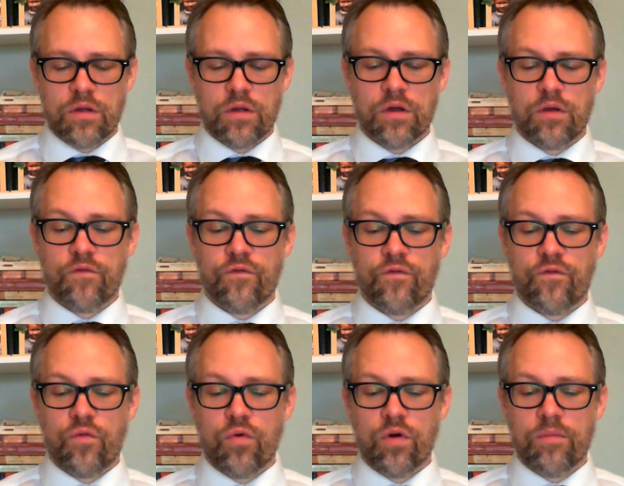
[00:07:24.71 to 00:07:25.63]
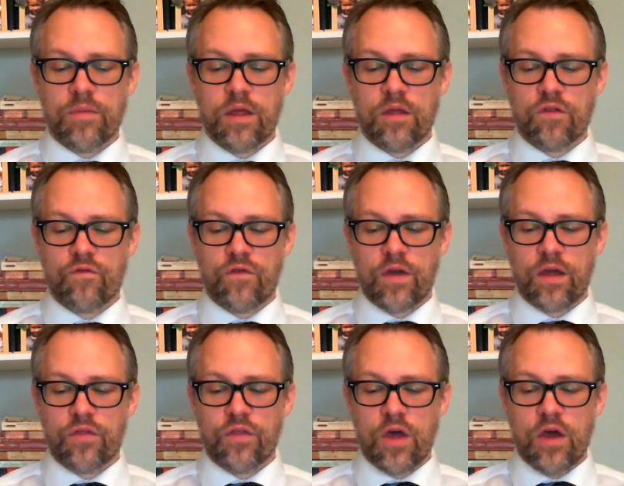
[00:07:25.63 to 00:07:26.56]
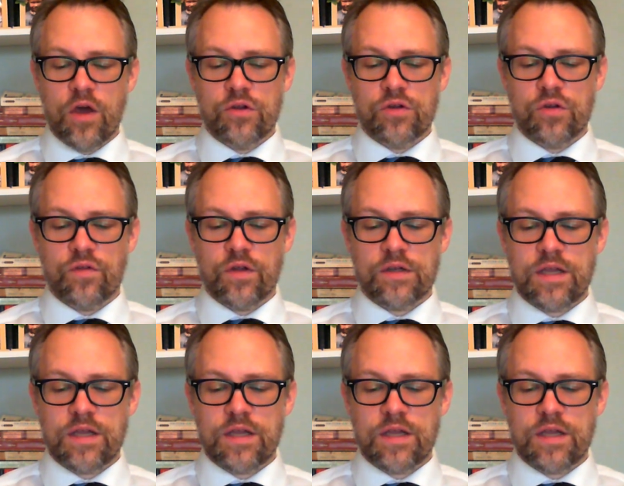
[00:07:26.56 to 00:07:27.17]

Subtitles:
conform his faith to the